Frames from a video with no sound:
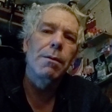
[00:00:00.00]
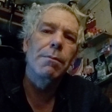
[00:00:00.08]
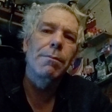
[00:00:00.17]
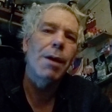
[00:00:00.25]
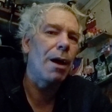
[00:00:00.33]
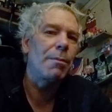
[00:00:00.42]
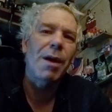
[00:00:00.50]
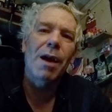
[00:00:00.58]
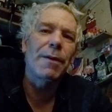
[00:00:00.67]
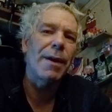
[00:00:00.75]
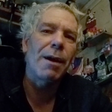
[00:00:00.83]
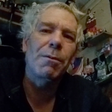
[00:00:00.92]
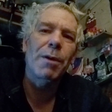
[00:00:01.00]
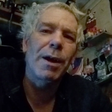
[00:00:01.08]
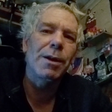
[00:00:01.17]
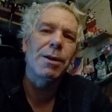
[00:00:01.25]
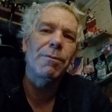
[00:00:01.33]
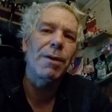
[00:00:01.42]
I'm not that
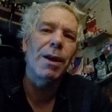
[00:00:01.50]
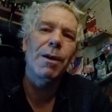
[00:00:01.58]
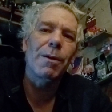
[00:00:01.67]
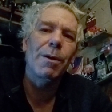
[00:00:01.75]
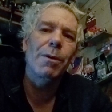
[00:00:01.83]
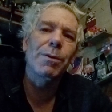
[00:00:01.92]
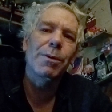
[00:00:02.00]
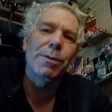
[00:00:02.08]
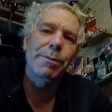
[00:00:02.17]
race of any of those.